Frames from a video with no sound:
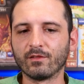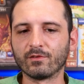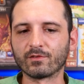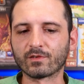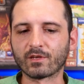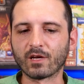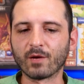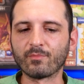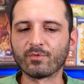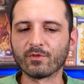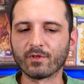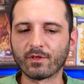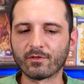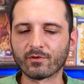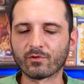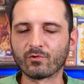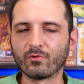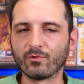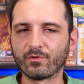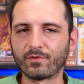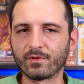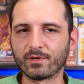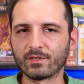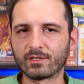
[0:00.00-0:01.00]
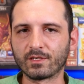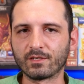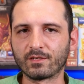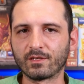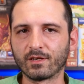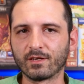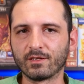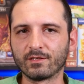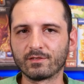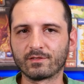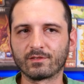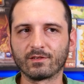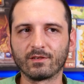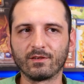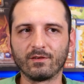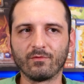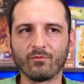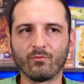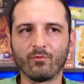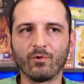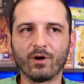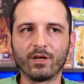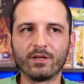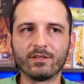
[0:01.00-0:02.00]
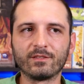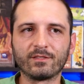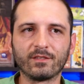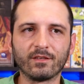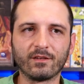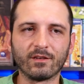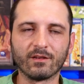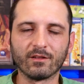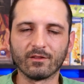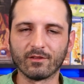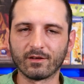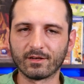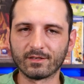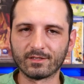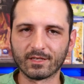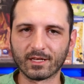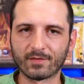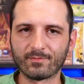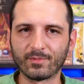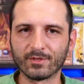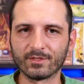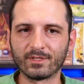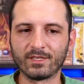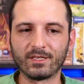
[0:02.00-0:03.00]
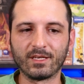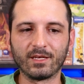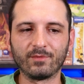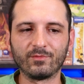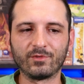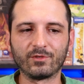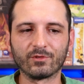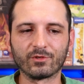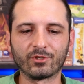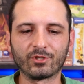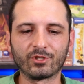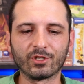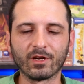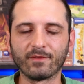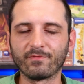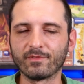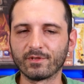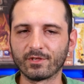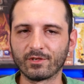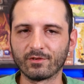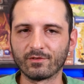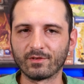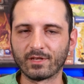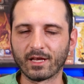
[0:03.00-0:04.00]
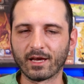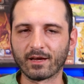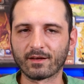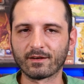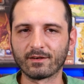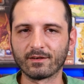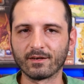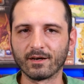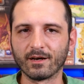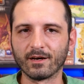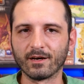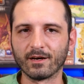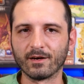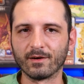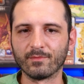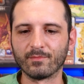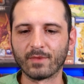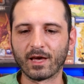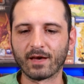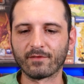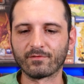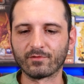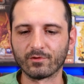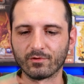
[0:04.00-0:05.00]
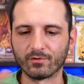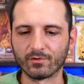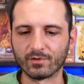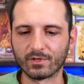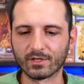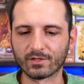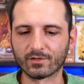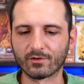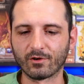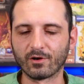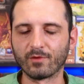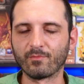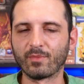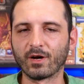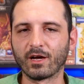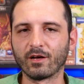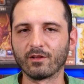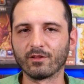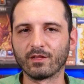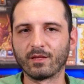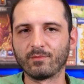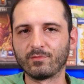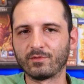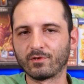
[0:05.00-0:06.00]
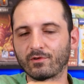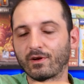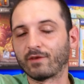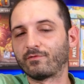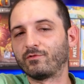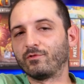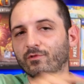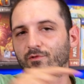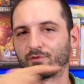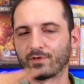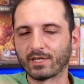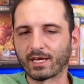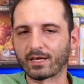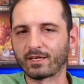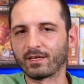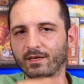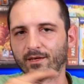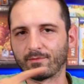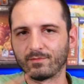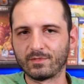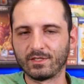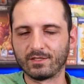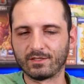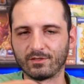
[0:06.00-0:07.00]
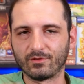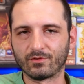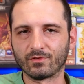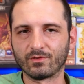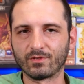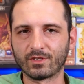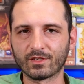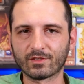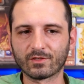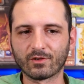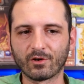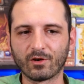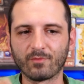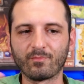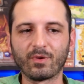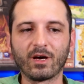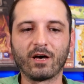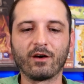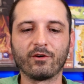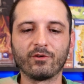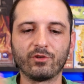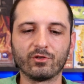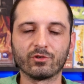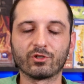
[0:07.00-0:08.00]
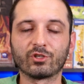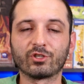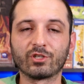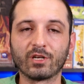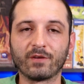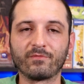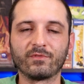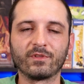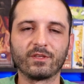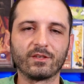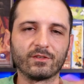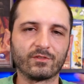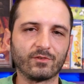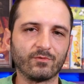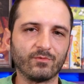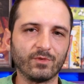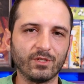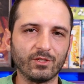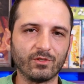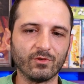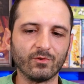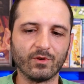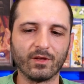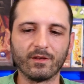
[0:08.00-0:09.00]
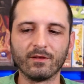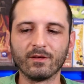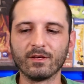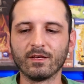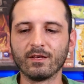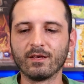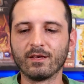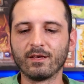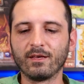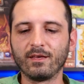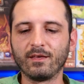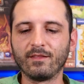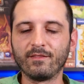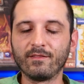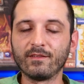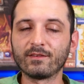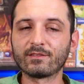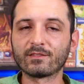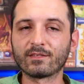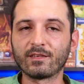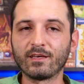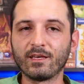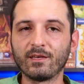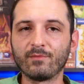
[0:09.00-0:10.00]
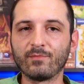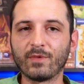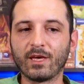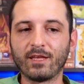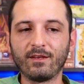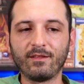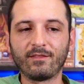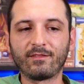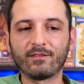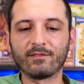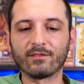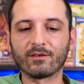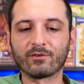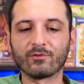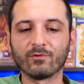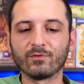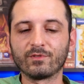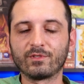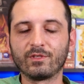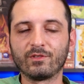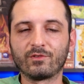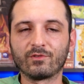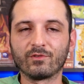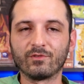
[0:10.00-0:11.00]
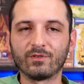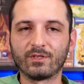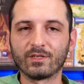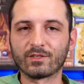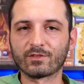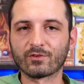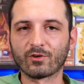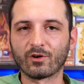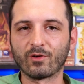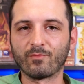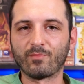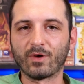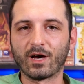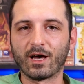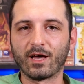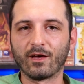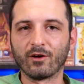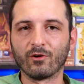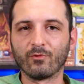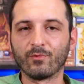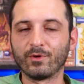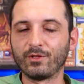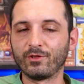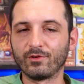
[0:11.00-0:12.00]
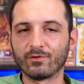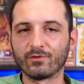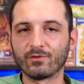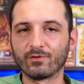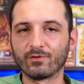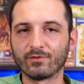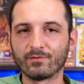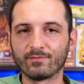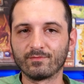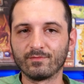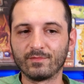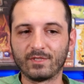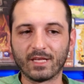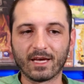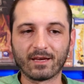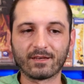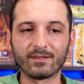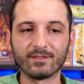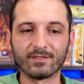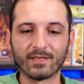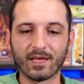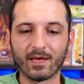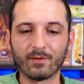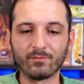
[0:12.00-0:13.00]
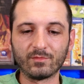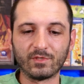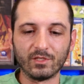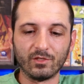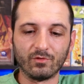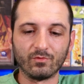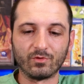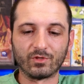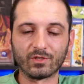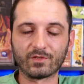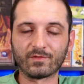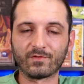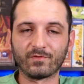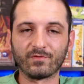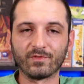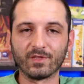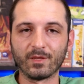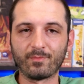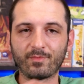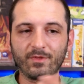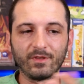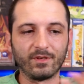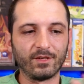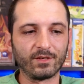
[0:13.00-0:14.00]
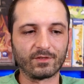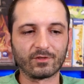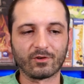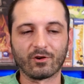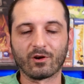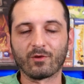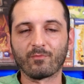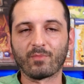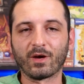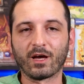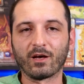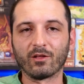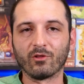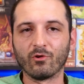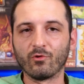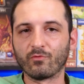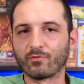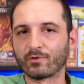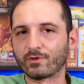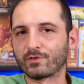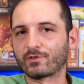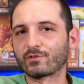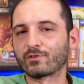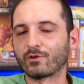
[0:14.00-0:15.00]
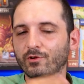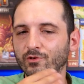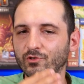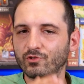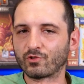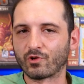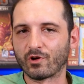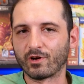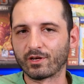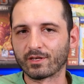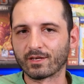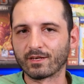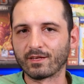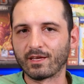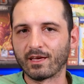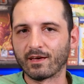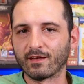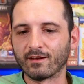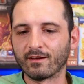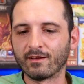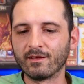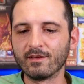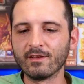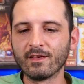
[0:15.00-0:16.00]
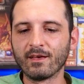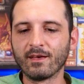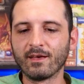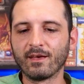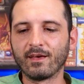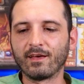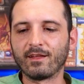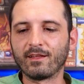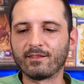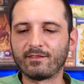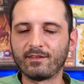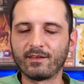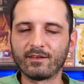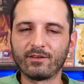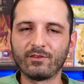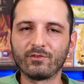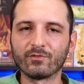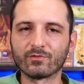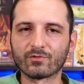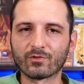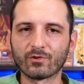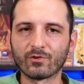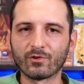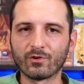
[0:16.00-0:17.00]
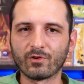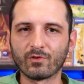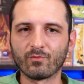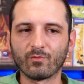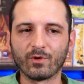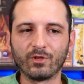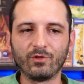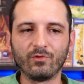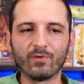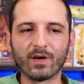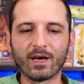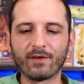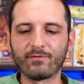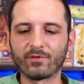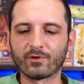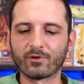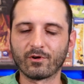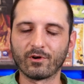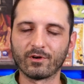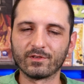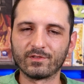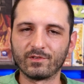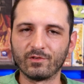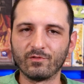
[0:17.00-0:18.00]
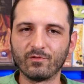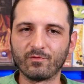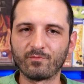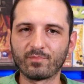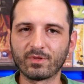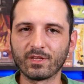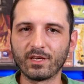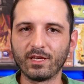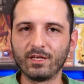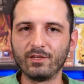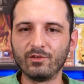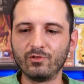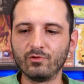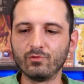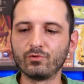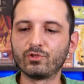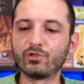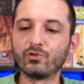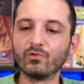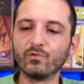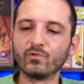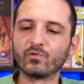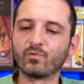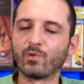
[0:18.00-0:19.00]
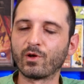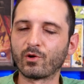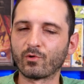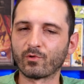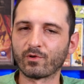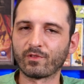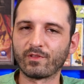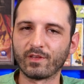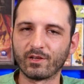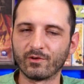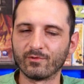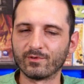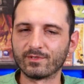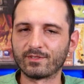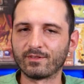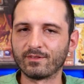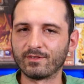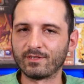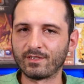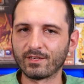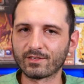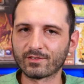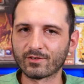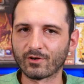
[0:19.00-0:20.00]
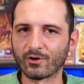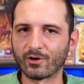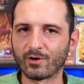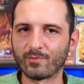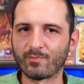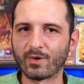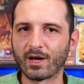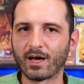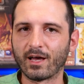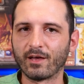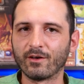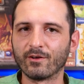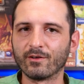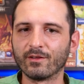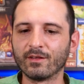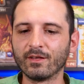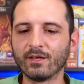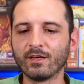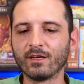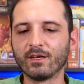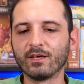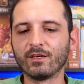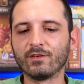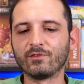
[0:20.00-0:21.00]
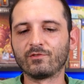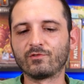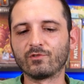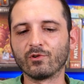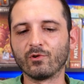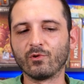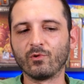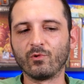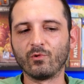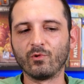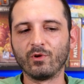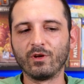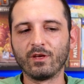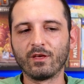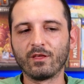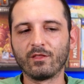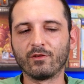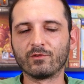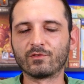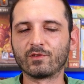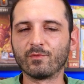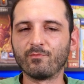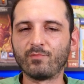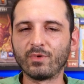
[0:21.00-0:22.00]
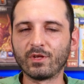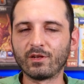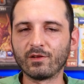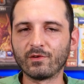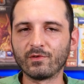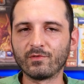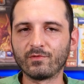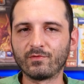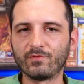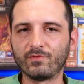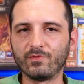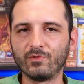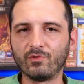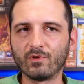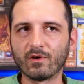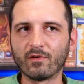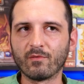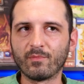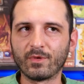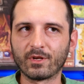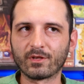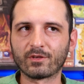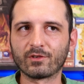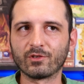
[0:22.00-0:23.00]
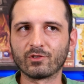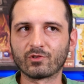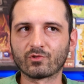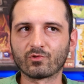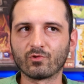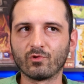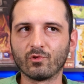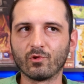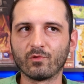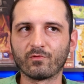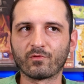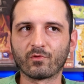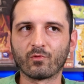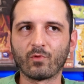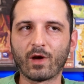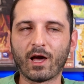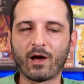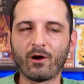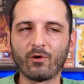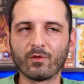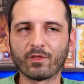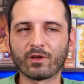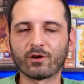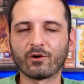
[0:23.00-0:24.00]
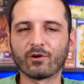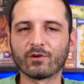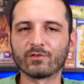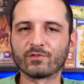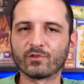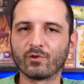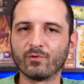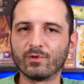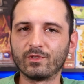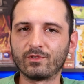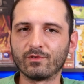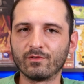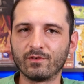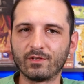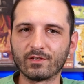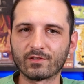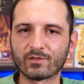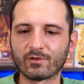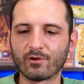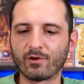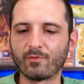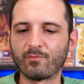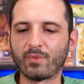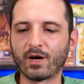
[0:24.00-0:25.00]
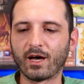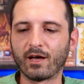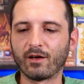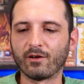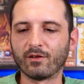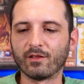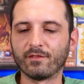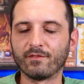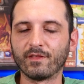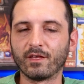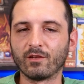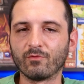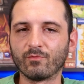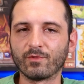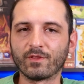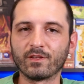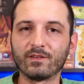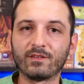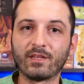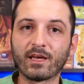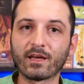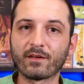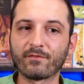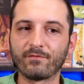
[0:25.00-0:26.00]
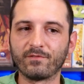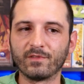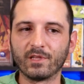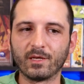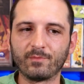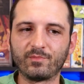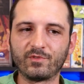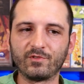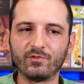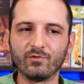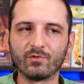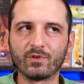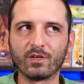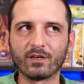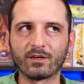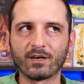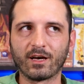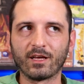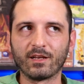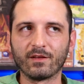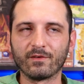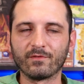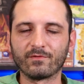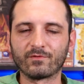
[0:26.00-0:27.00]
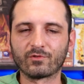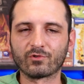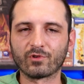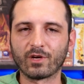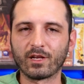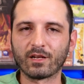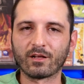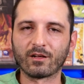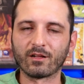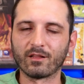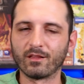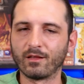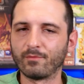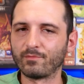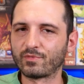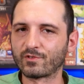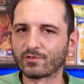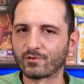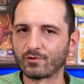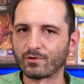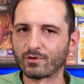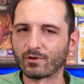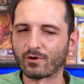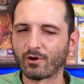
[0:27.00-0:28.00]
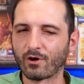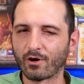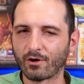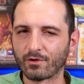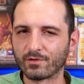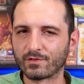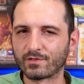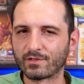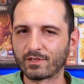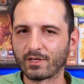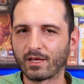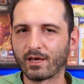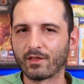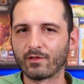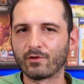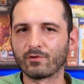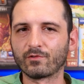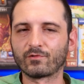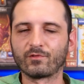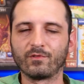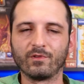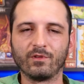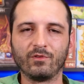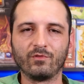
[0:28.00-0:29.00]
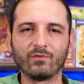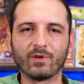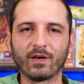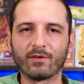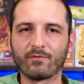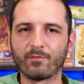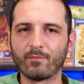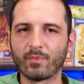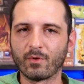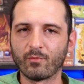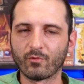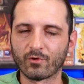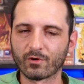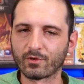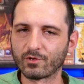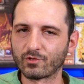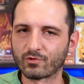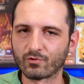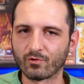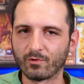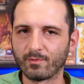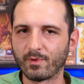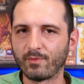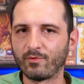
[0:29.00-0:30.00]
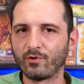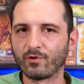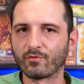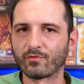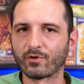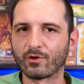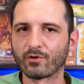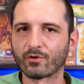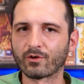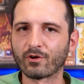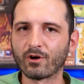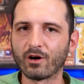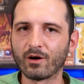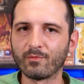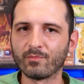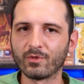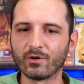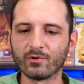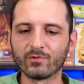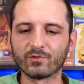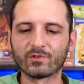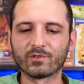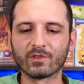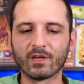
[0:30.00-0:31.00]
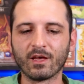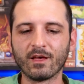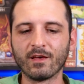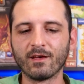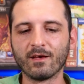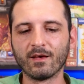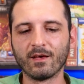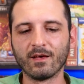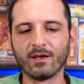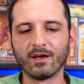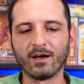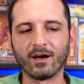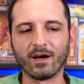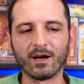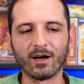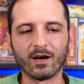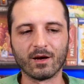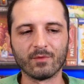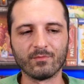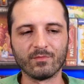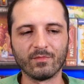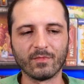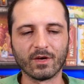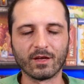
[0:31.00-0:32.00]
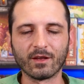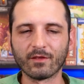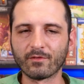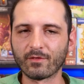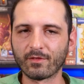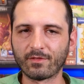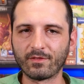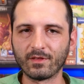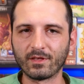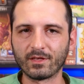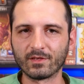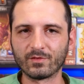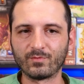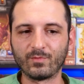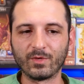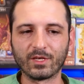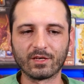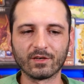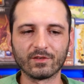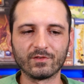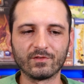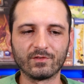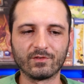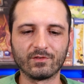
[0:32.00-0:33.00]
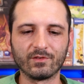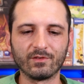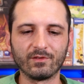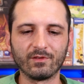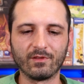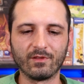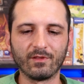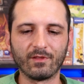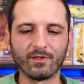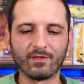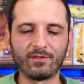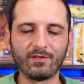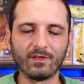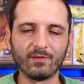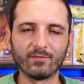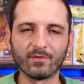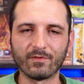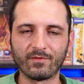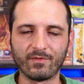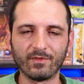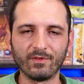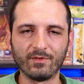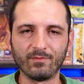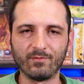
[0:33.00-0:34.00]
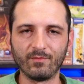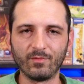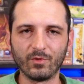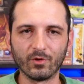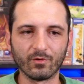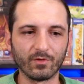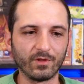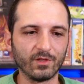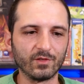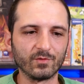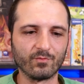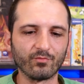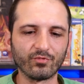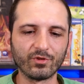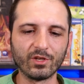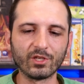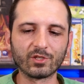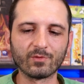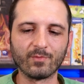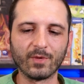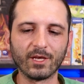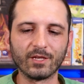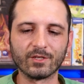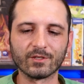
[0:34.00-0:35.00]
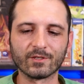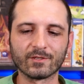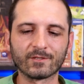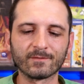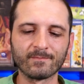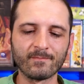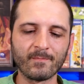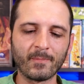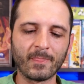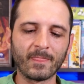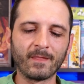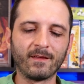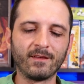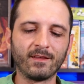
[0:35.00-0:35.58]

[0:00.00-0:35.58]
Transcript: There's a couple other cool things it does. One is that in a lot of deck building games, you're shuffling your deck um, after your discard pile empty, after your deck empties into your discard pile, you're shuffling it to redo it. In this game, anything that goes into your discard pile, when your deck is empty, you just flip the discard pile over and start drawing again. And at the end of your turn, when you have your cards that you've played, you choose what order they go into the discard pile. So there's a bit of you have a bit of control over how the cards go into your discard pile, and then when the deck flips, you can kind of try to clump certain cards together so that you have a bit more control maybe over your combos. Um, another thing is because the theme of the you're these breach mages,